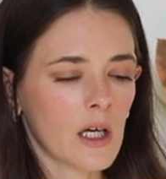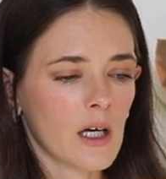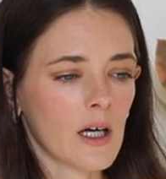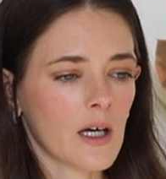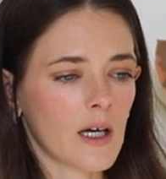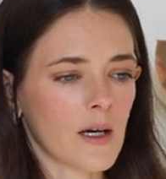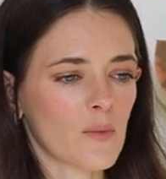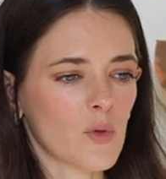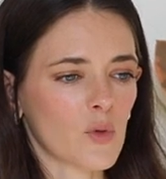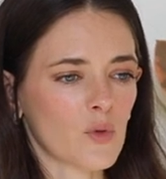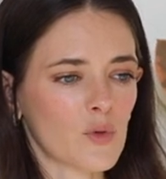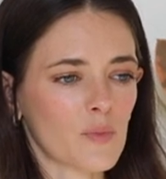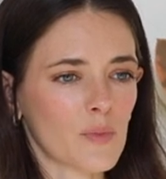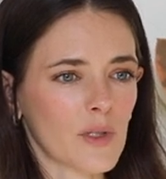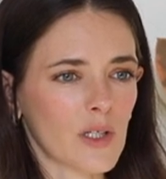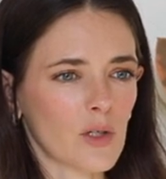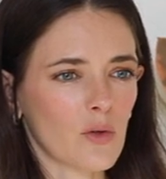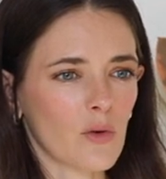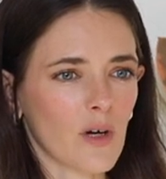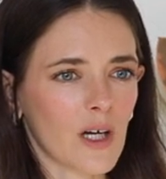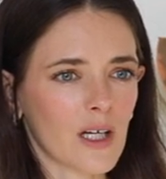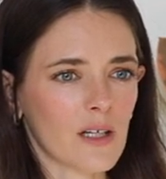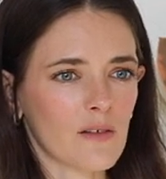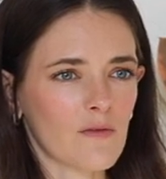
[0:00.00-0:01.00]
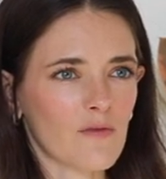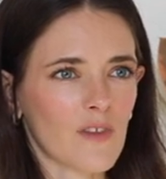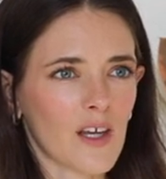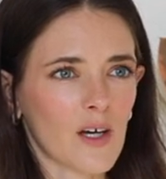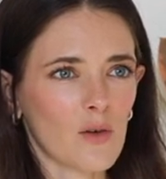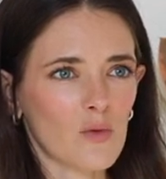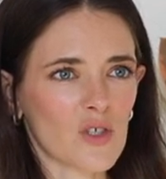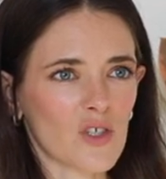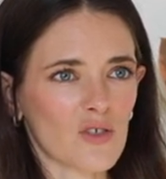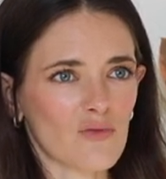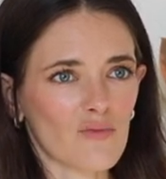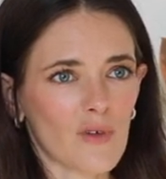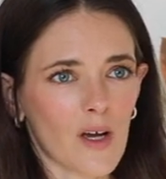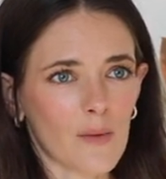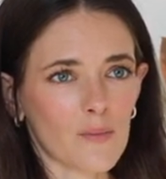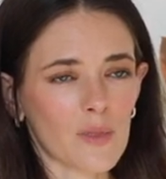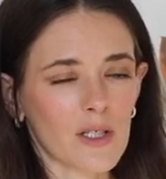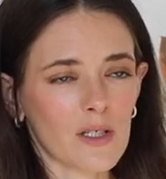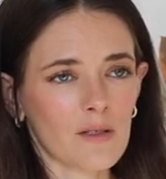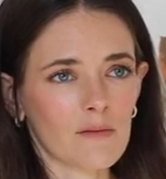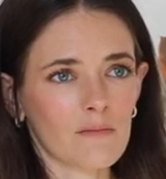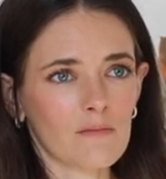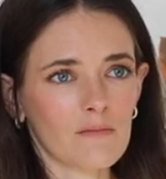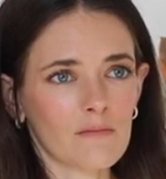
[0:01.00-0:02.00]
It would be great if they were just
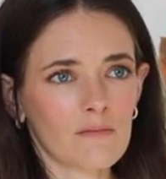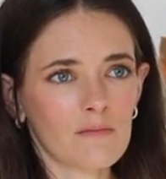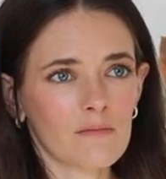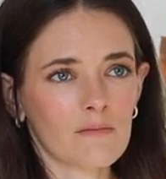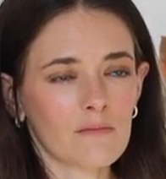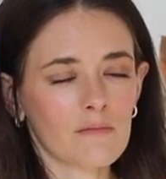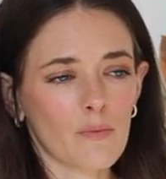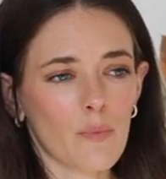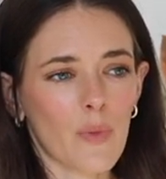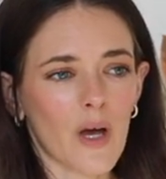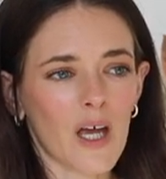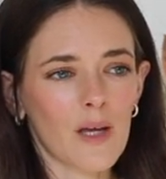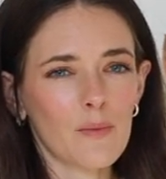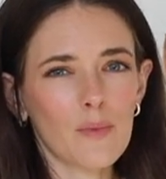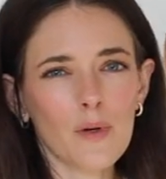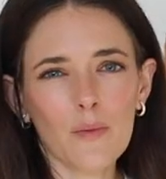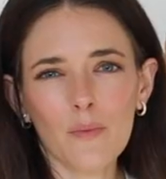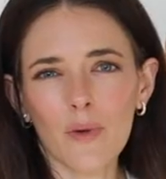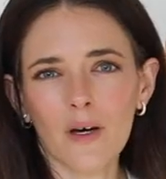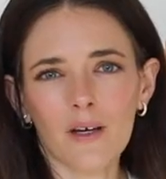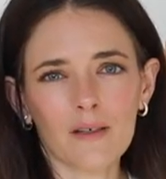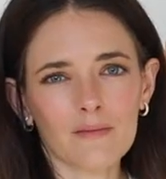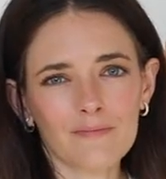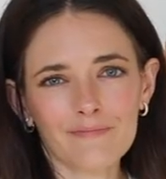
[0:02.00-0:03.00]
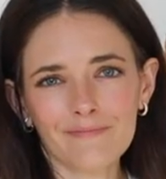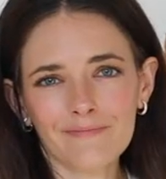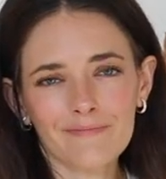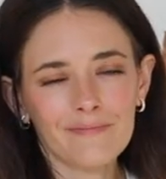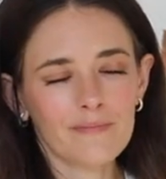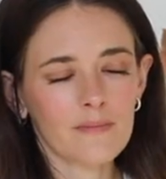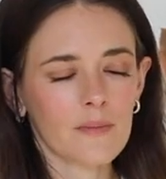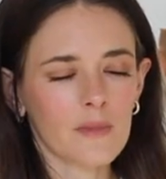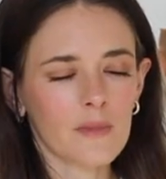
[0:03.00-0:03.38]
wrapped in paper, but